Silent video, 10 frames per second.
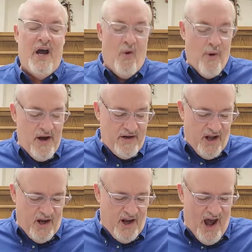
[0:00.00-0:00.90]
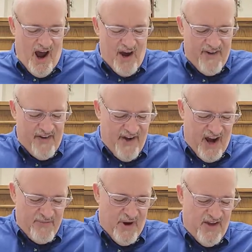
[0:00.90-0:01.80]
We are to love our
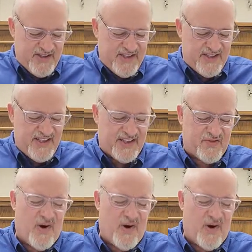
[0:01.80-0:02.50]
fellow brothers and sisters.